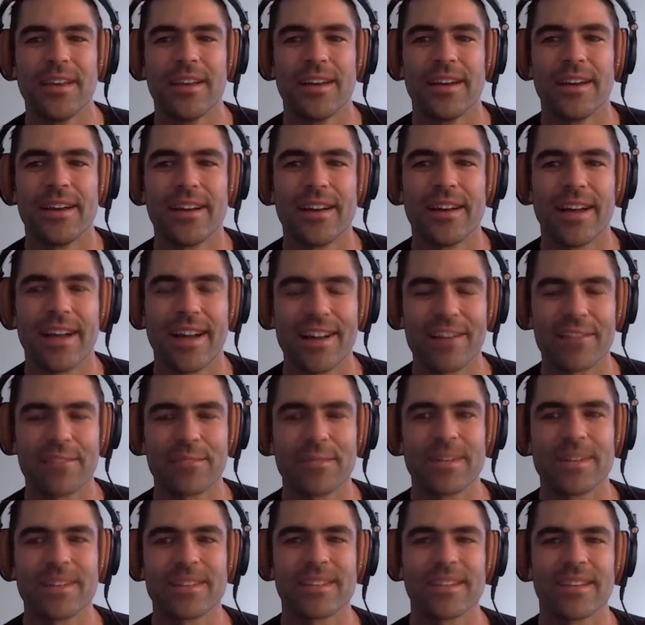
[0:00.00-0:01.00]
half
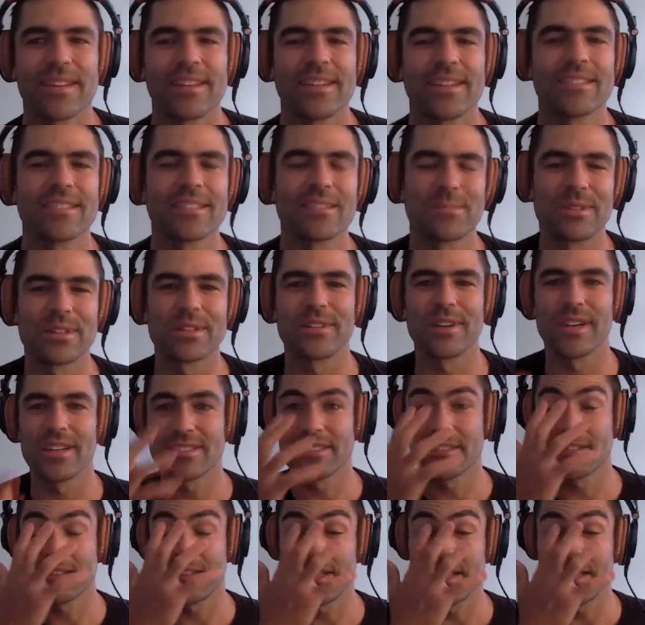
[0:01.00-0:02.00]
marathons and
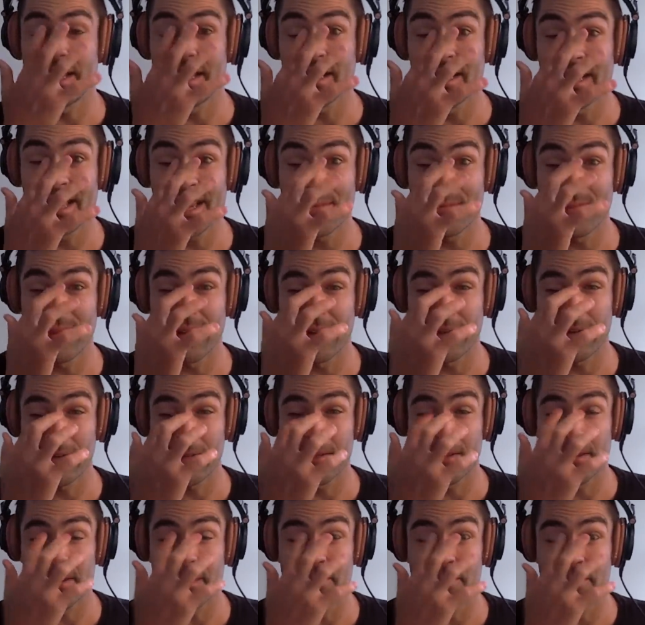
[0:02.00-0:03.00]
progressed to the LA
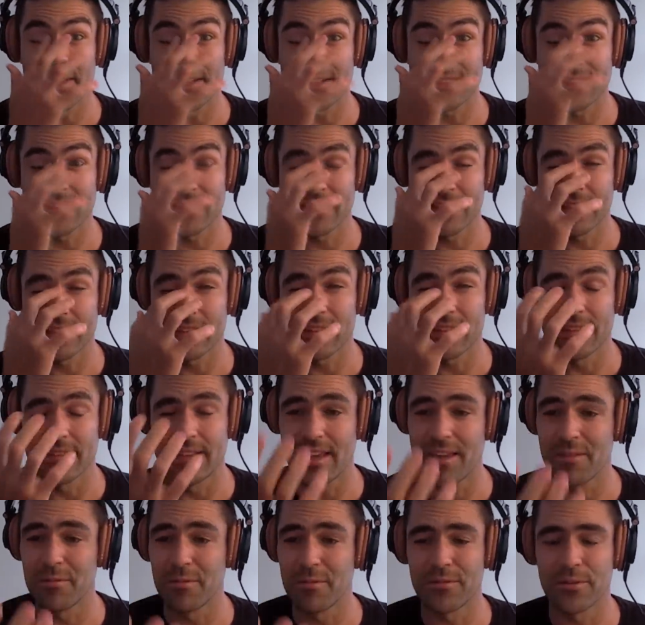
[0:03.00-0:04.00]
Marathon basically the
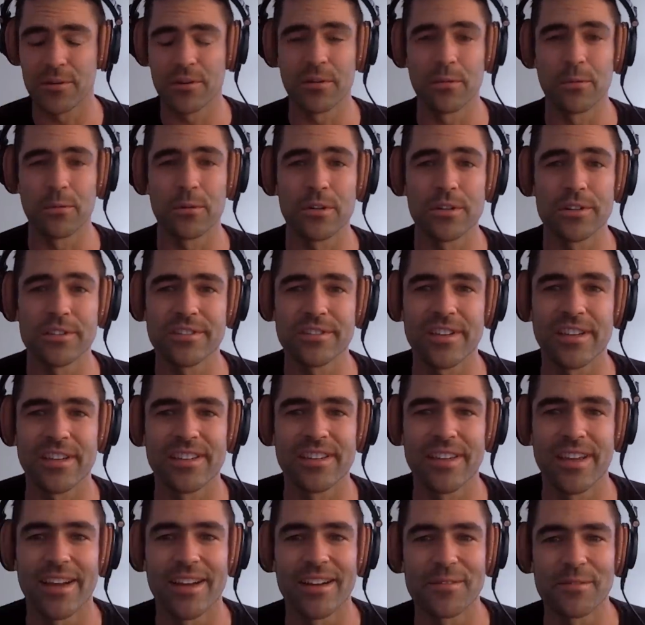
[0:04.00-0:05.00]
day before the world shut
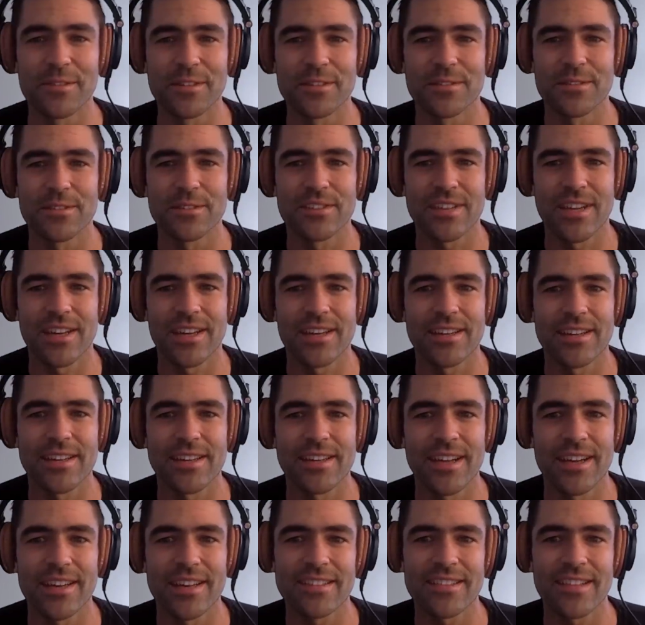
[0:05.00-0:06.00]
down, which was kind of
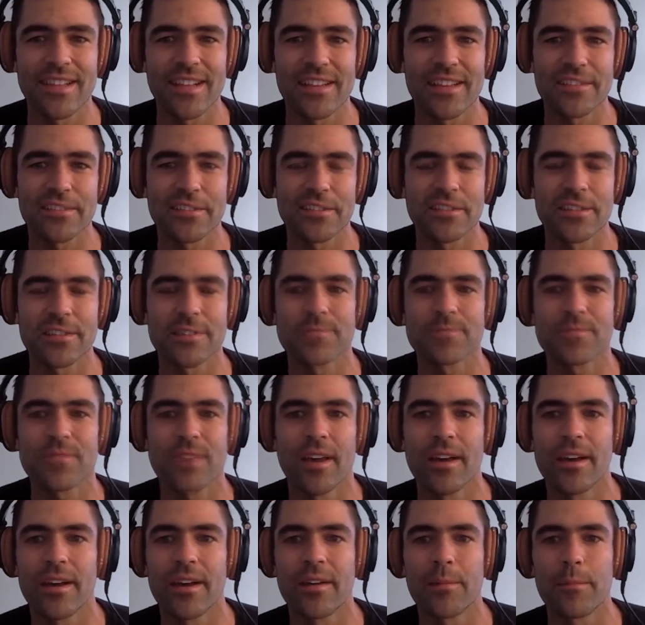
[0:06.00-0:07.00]
nuts last year.
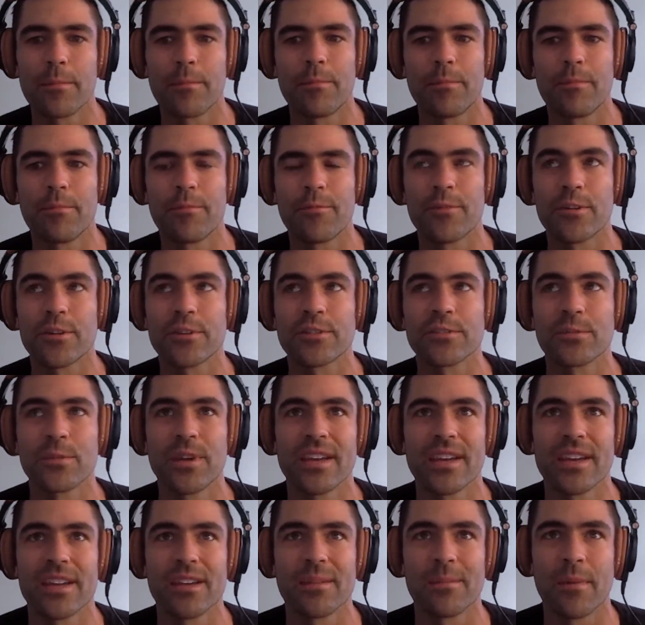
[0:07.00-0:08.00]
First
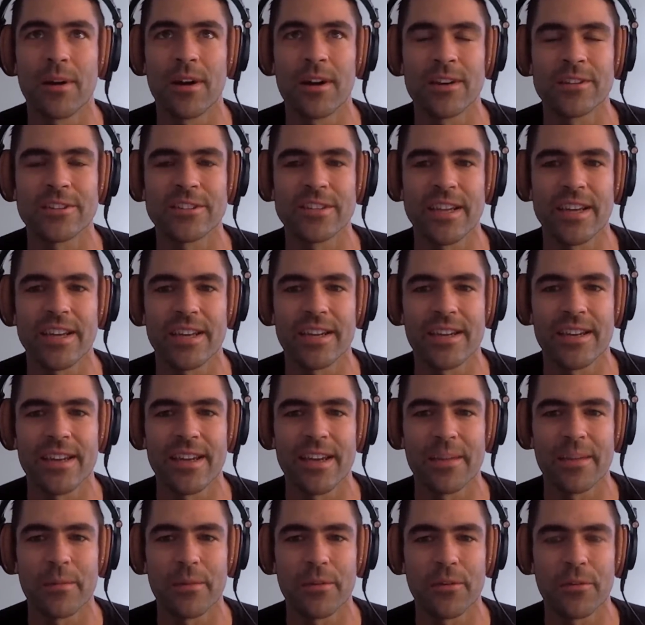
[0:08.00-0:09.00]
weekend of March, Hannah and
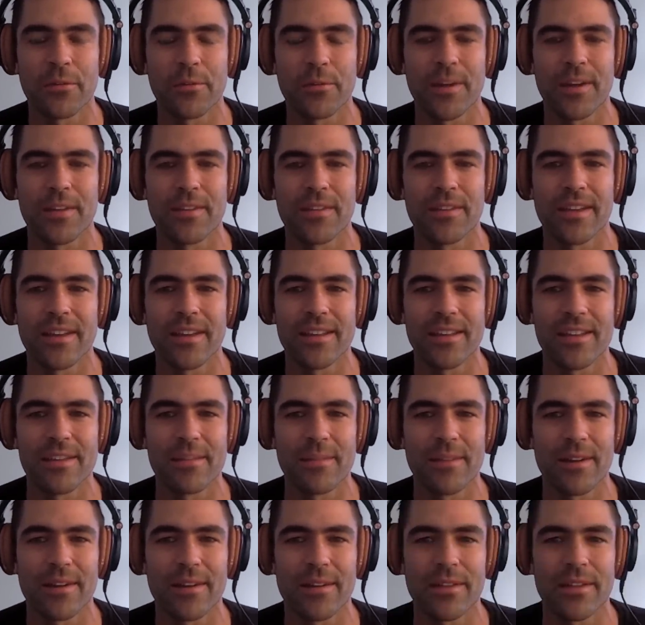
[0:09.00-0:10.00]
I both ran the LA
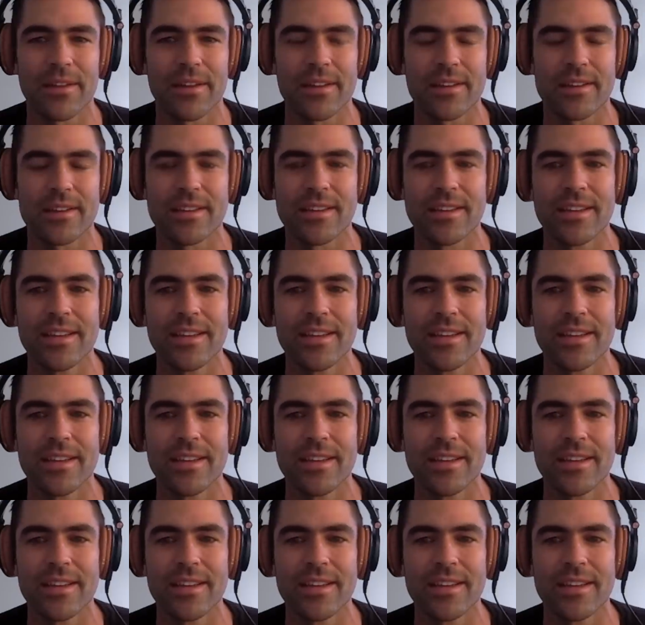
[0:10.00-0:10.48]
Marathon.